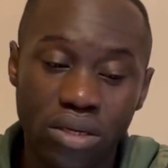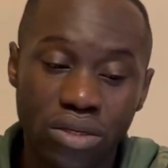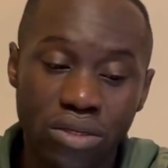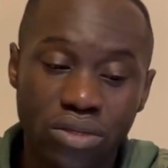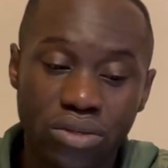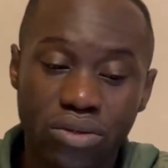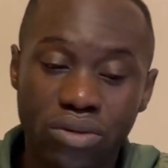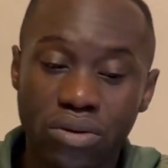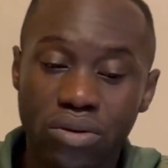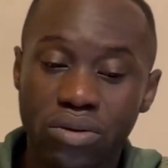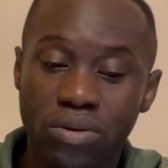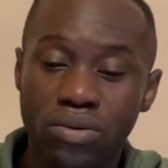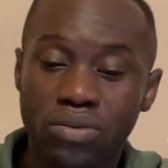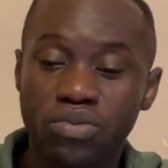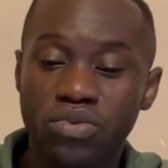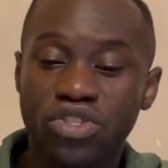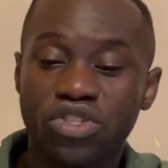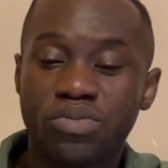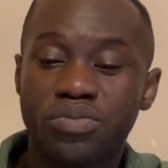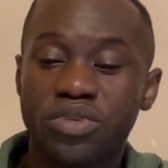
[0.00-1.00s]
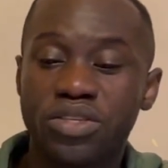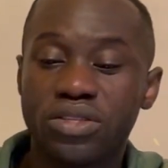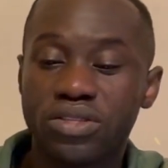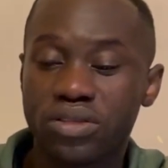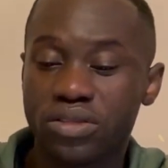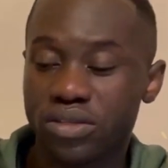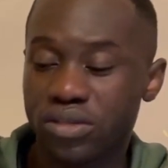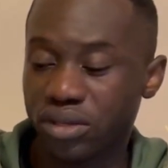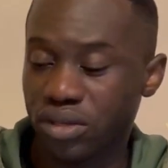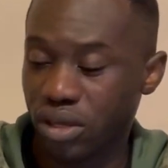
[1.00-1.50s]
So which
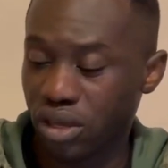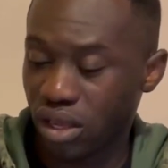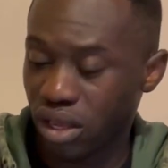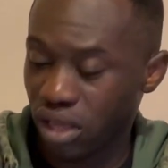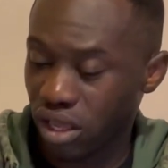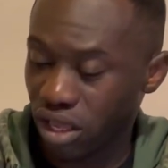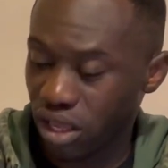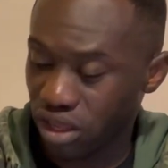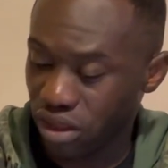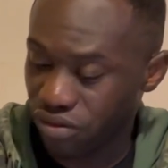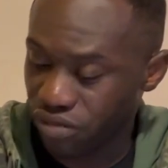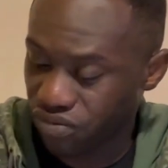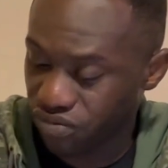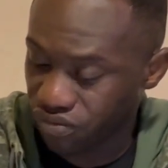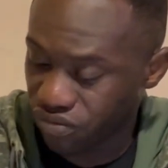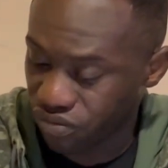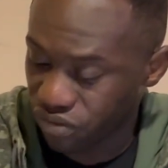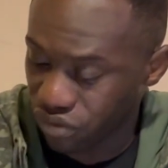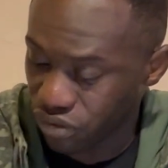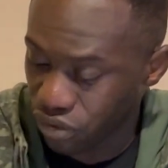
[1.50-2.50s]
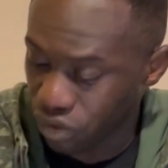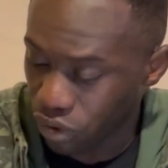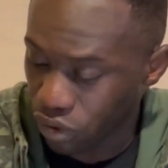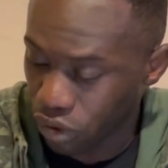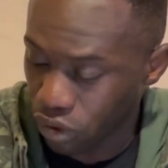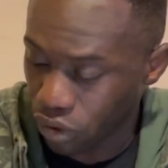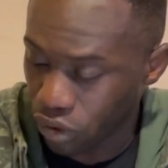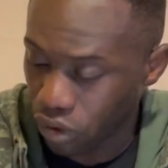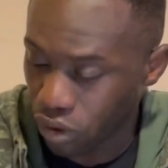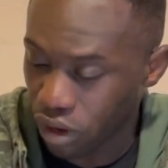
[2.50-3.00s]
means if
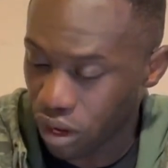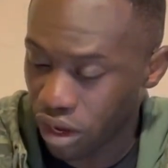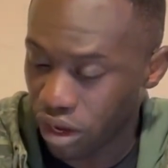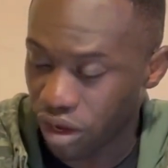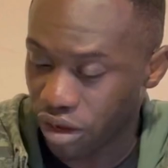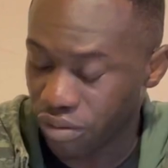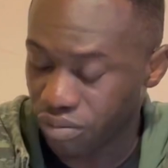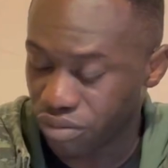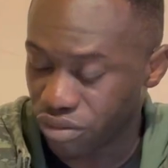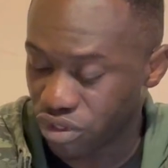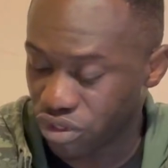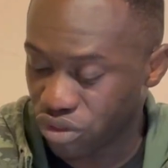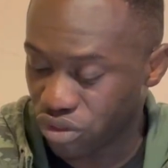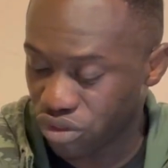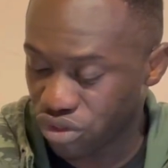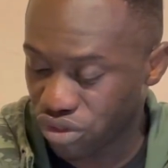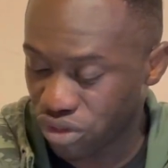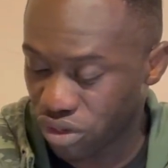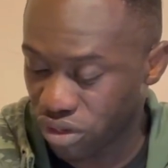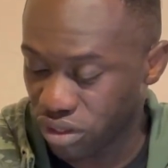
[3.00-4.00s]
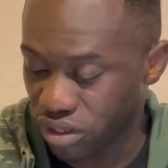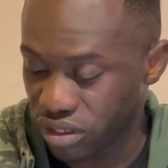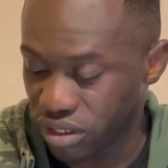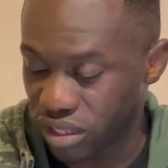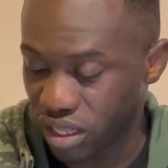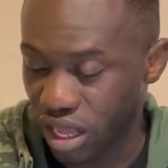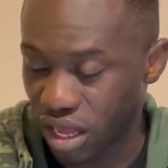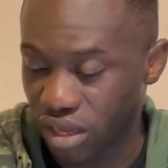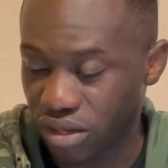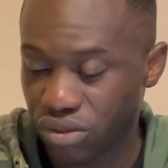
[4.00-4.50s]
your tuition is
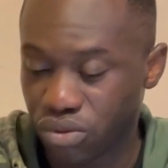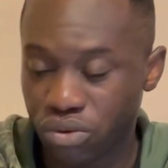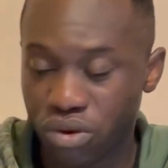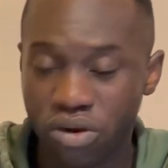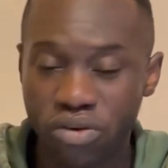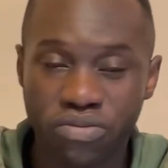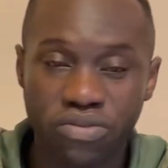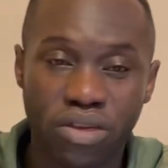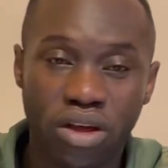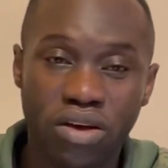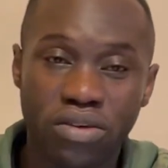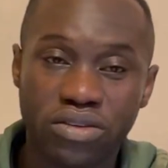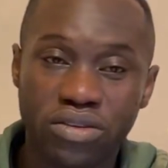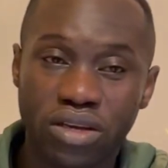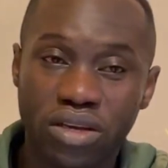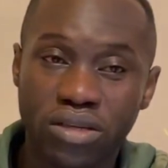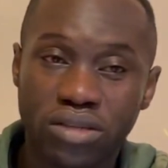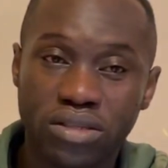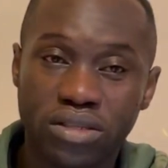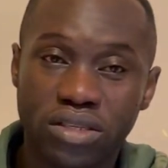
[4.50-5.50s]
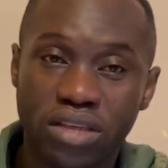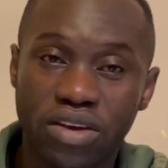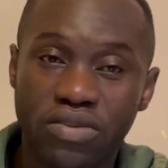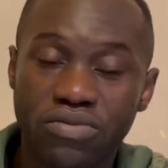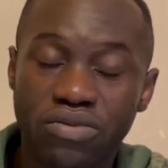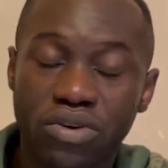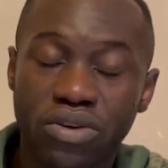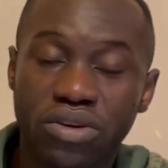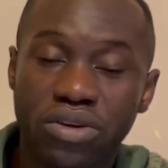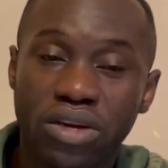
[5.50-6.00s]
like
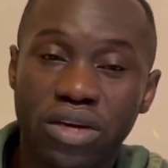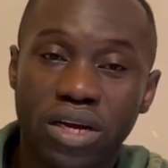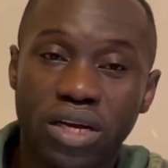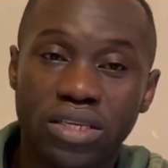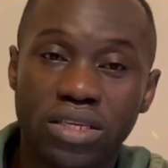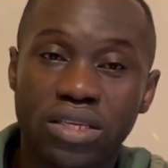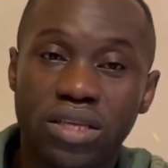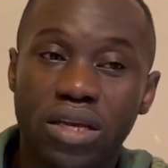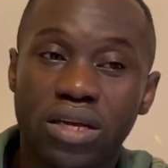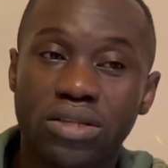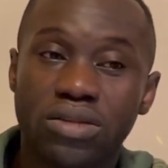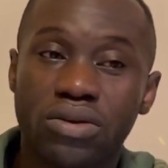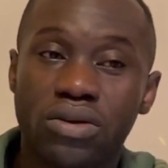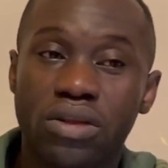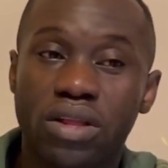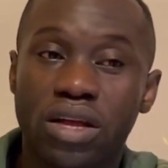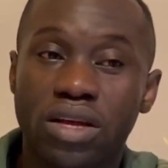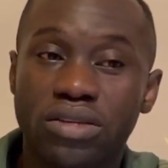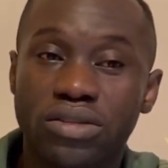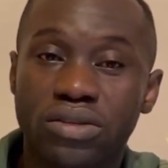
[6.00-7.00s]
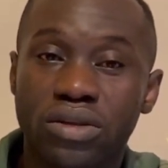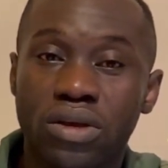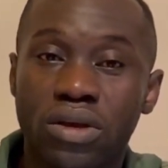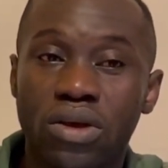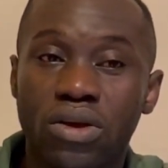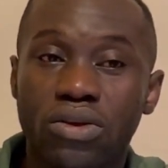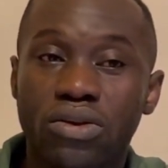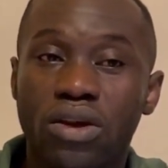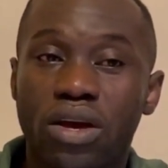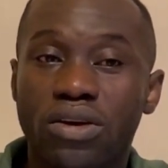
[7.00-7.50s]
12,700 Canadian dollars,
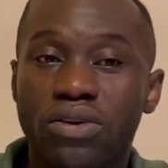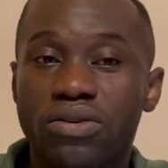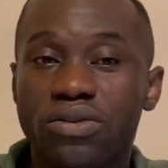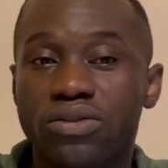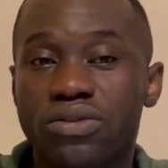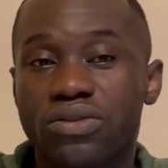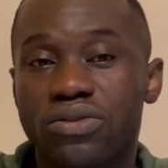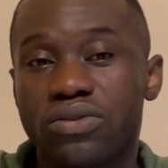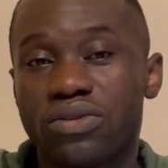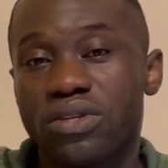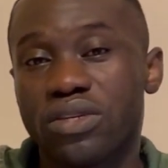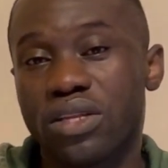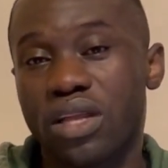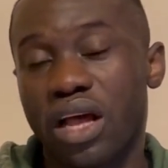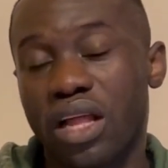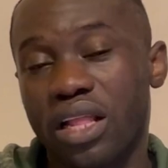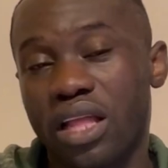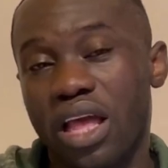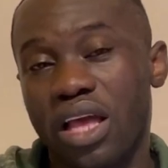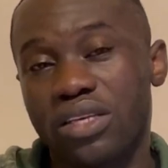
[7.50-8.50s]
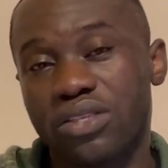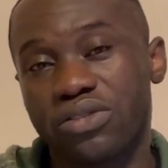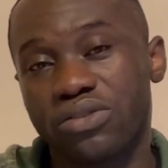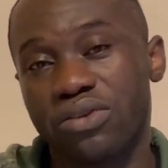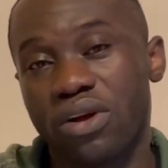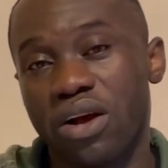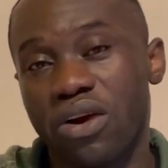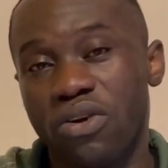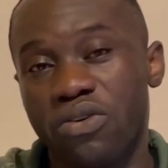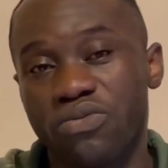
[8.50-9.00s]
you are going to need an
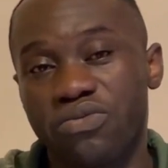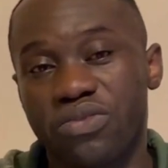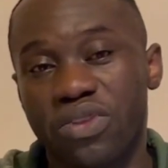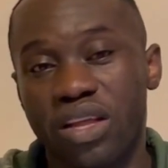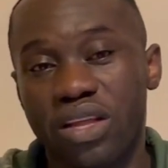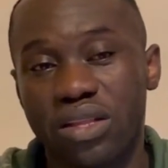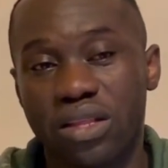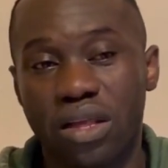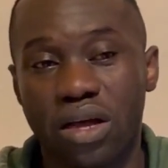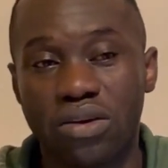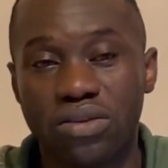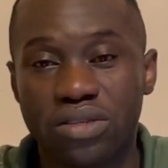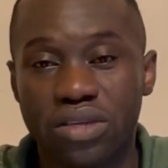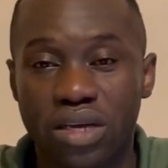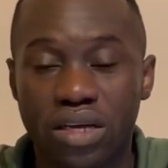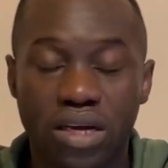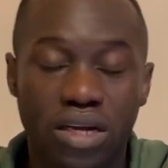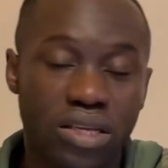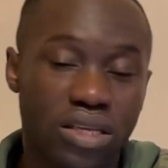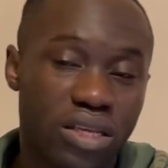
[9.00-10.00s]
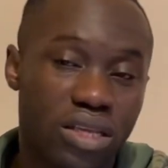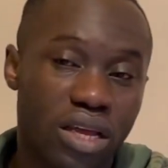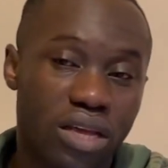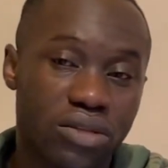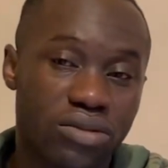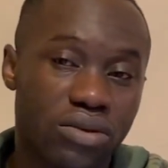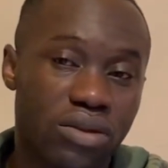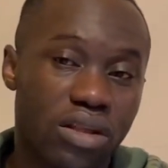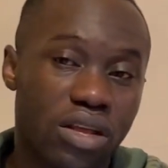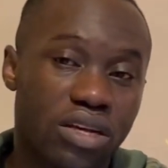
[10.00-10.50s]
extra of 10,000
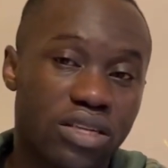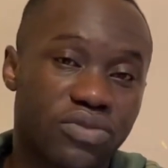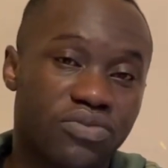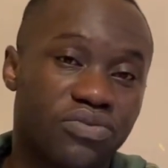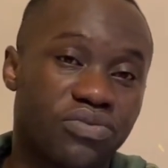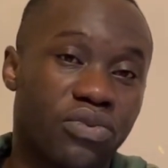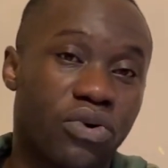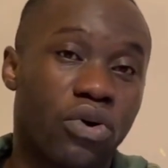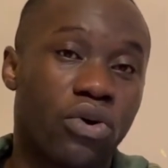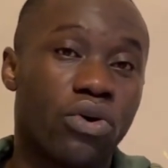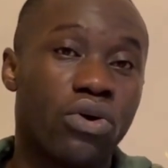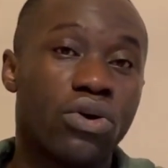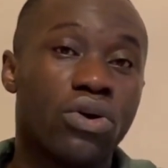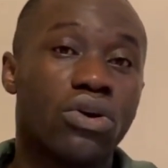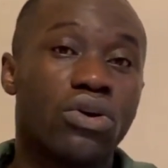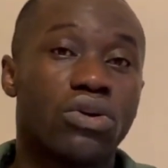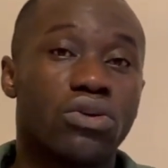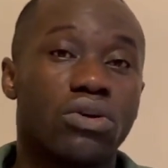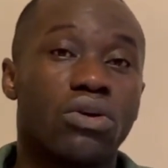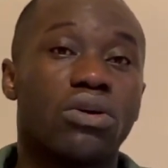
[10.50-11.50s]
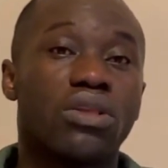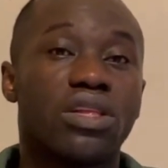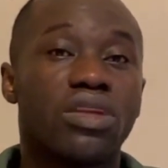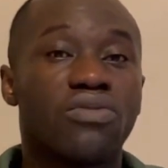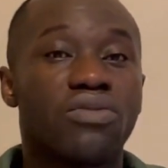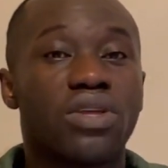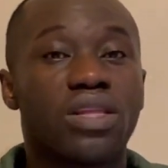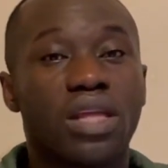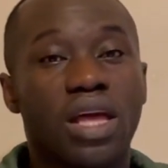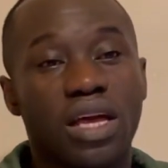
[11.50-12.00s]
Canadian dollars for your
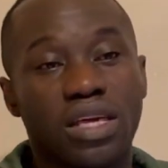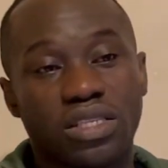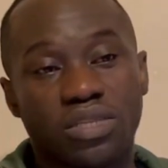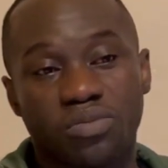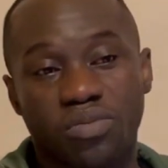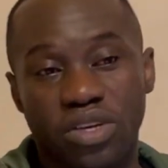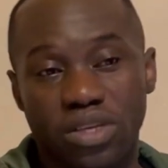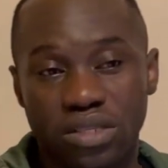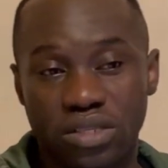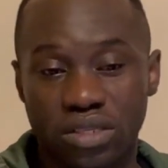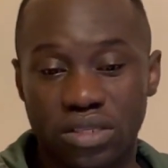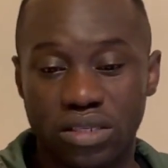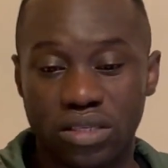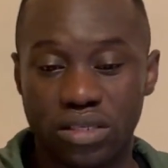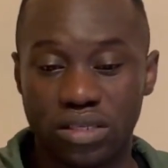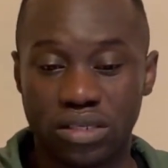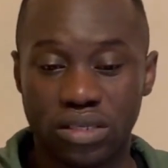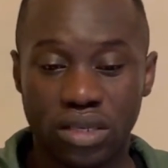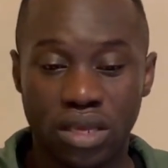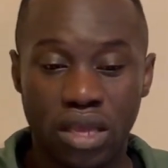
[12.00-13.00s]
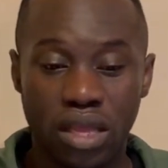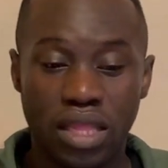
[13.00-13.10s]
living expenses.